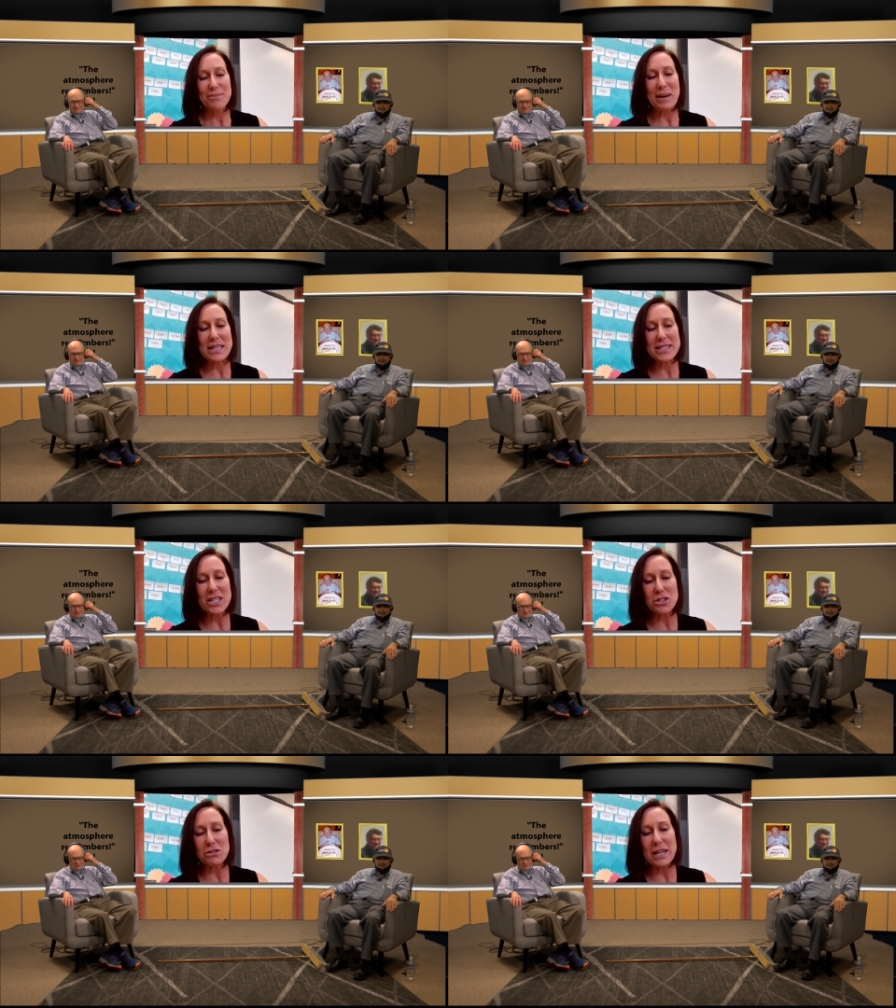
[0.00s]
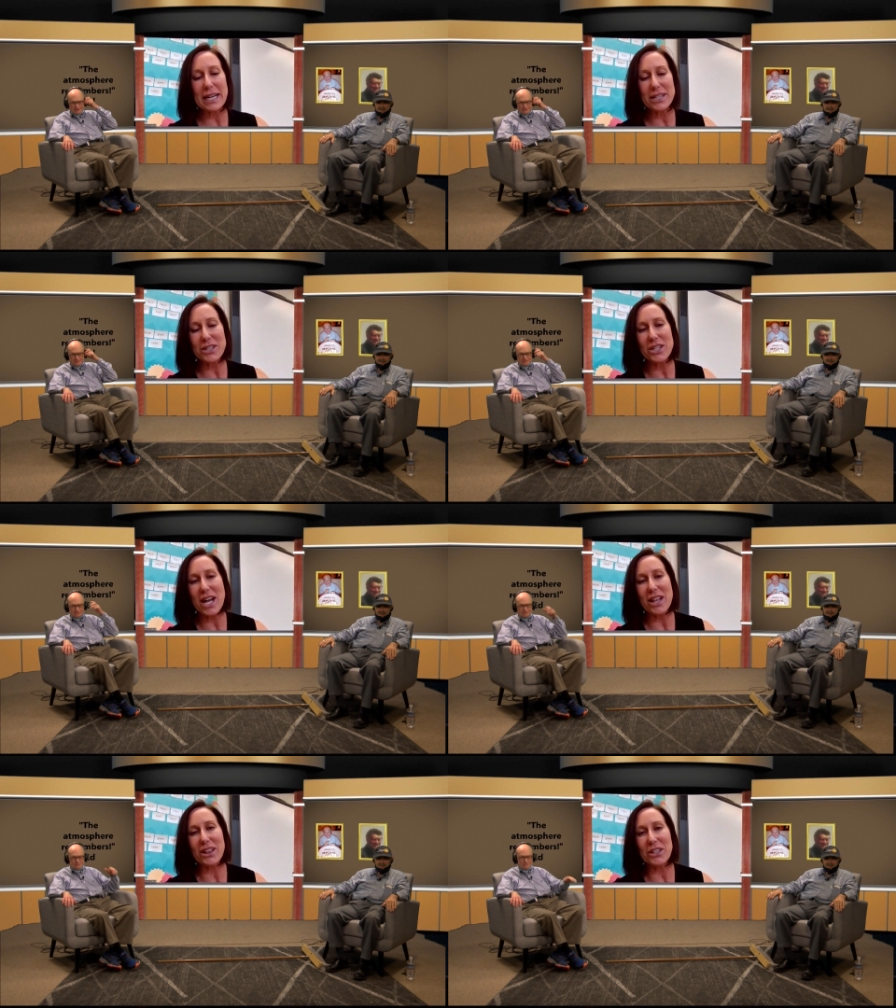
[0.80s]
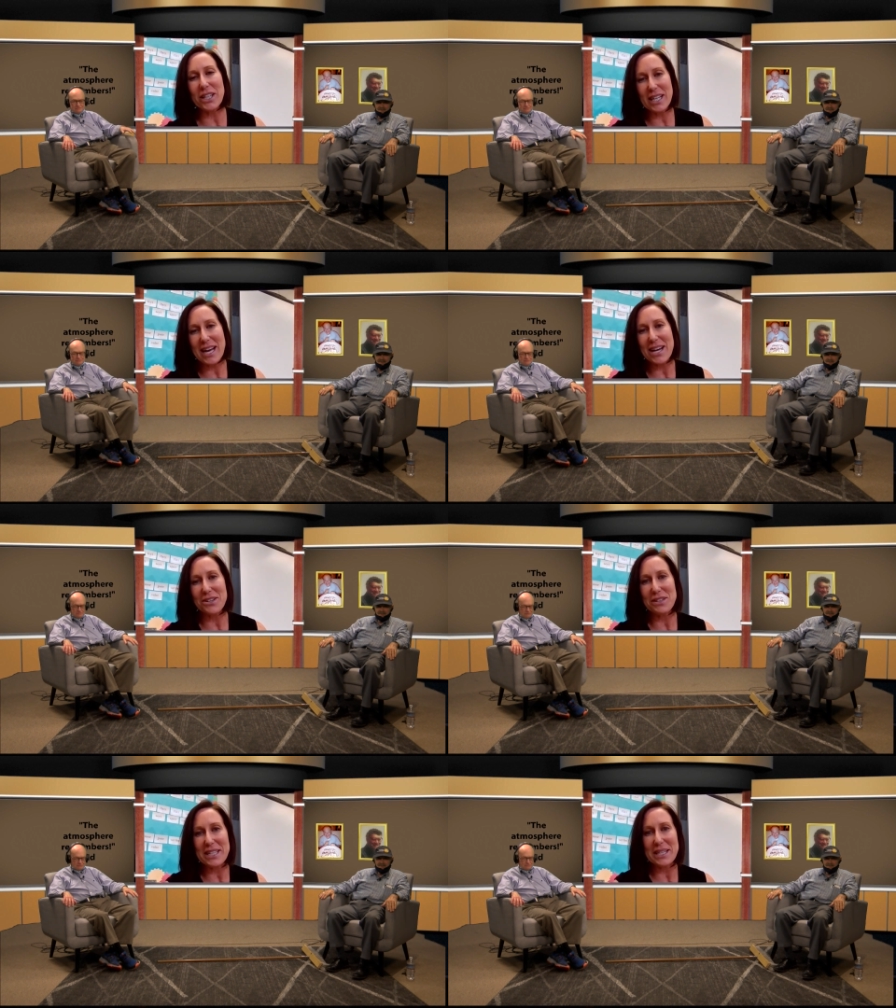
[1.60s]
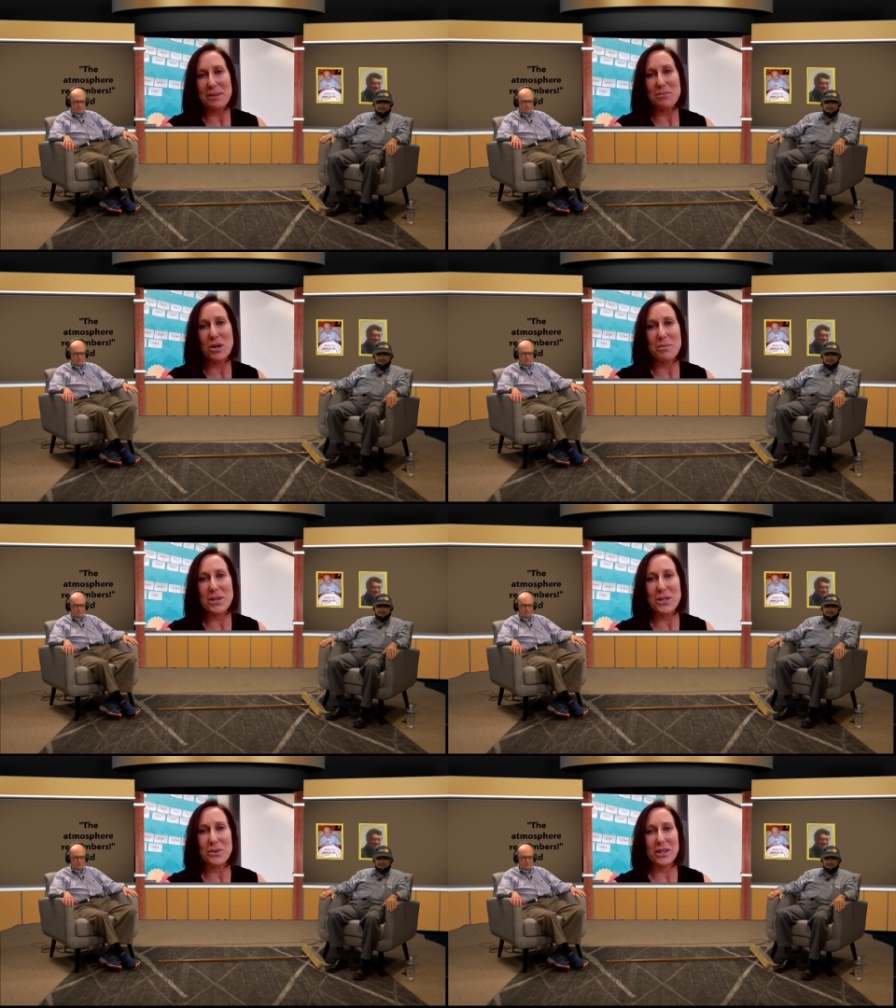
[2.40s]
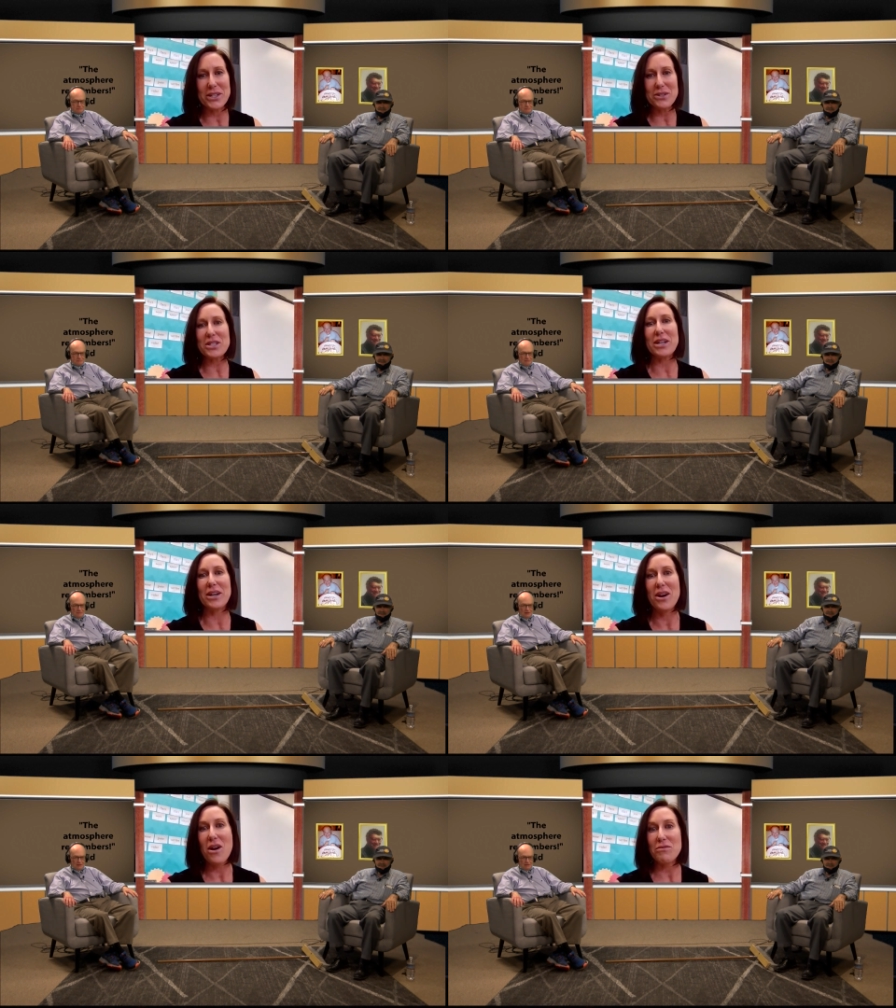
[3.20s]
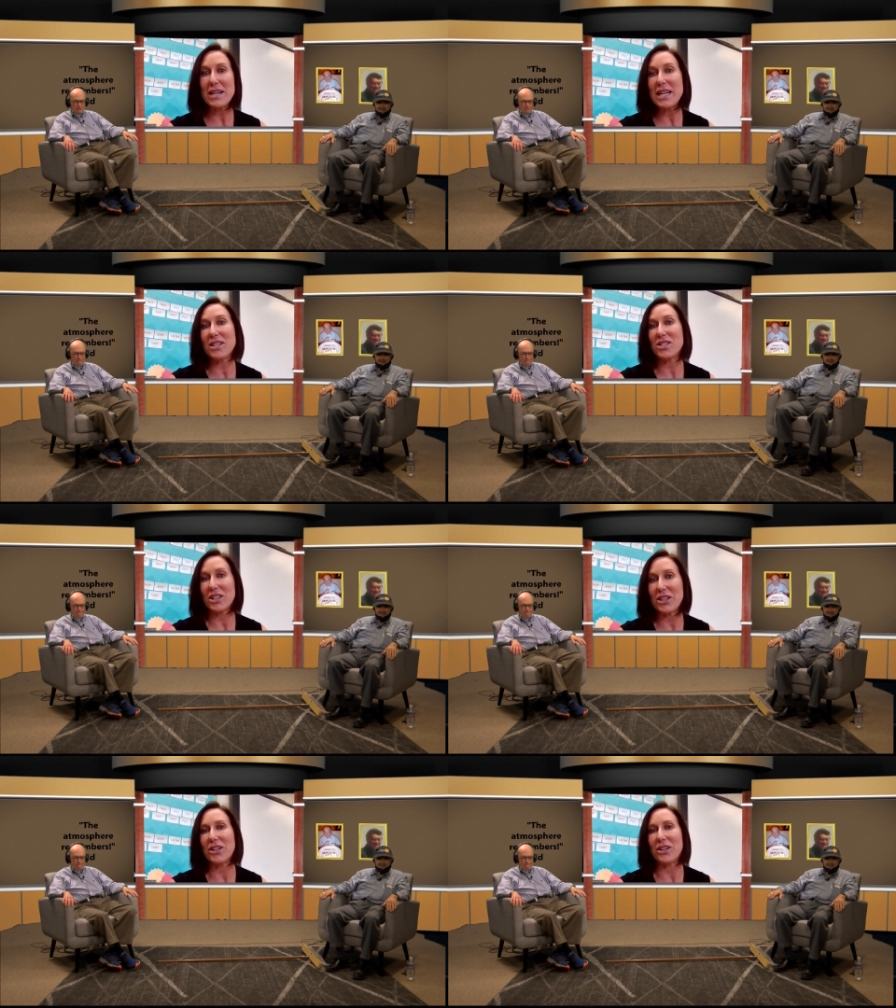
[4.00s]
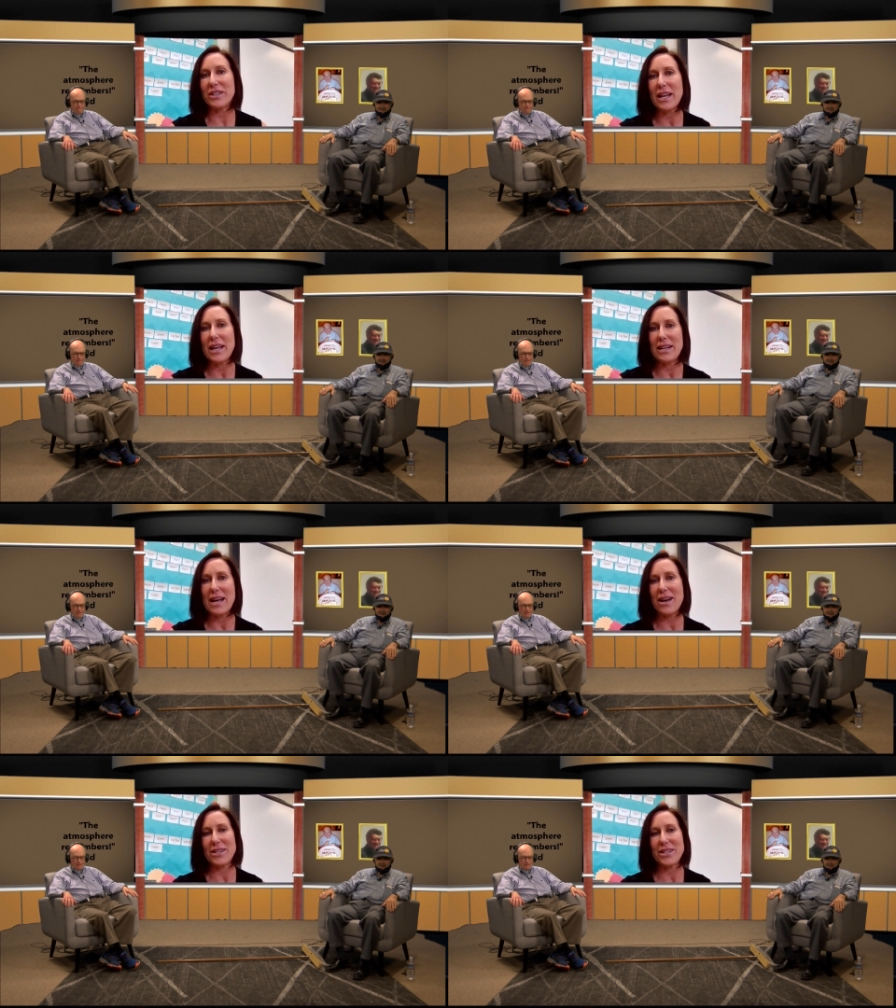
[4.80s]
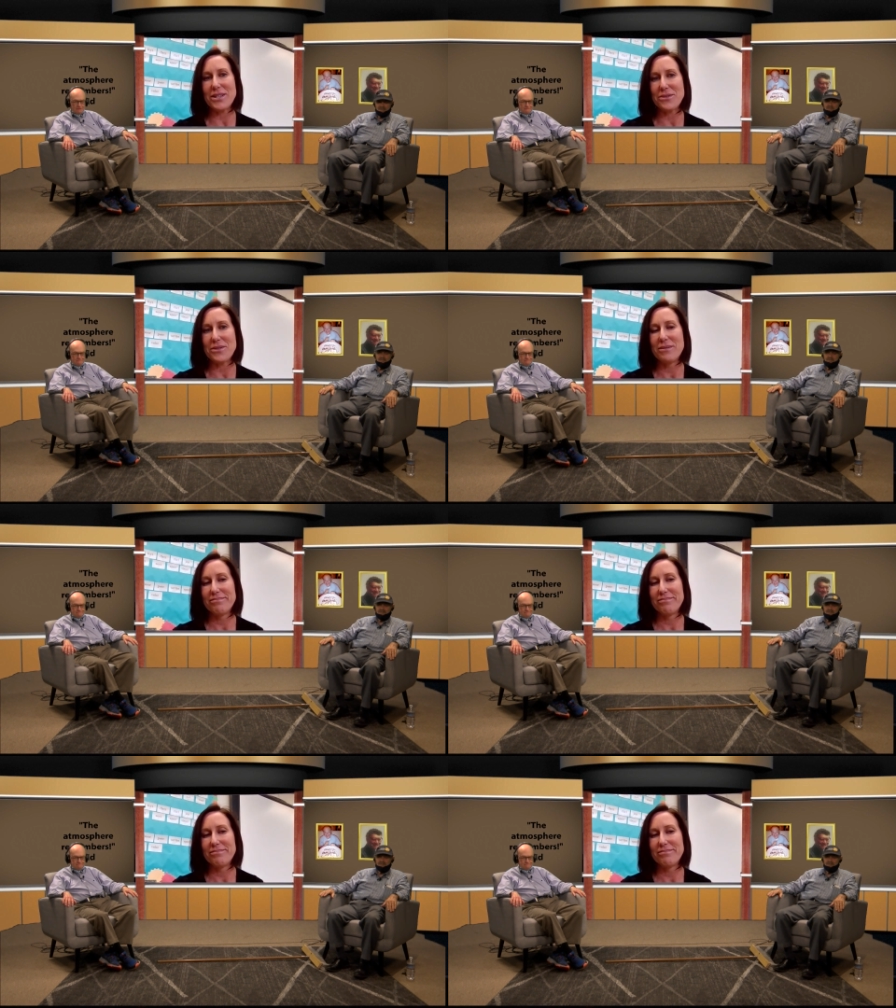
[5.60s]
By sixth grade, you're not learning how to read anymore, but you are using reading to learn. And how do you?